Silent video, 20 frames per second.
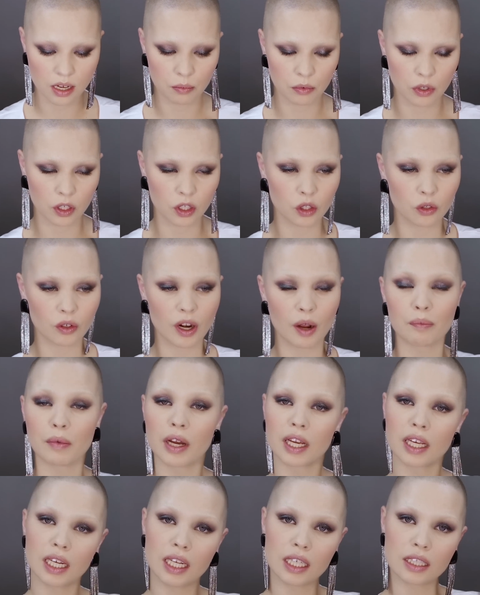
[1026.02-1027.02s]
I'm gonna grab
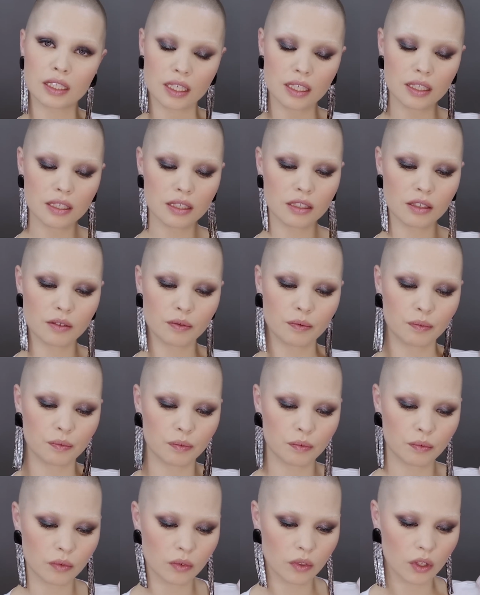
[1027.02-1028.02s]
my glitters,
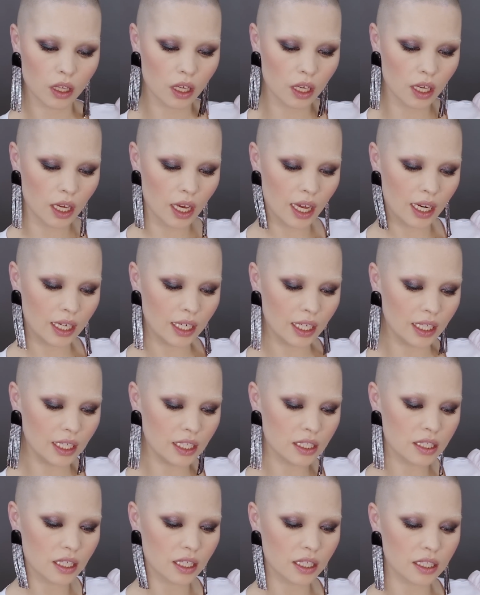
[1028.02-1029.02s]
and it
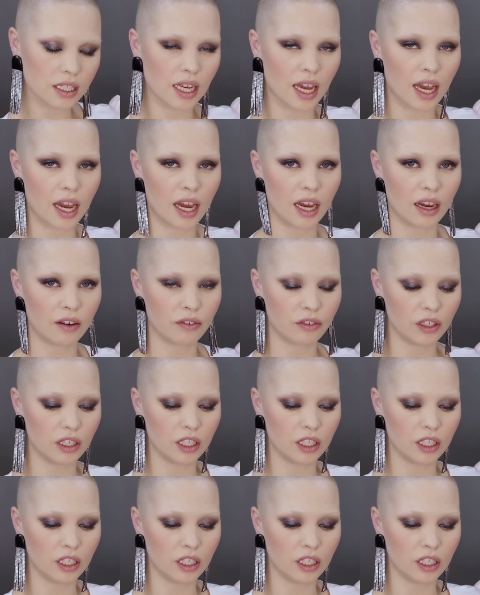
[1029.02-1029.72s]
is nice to have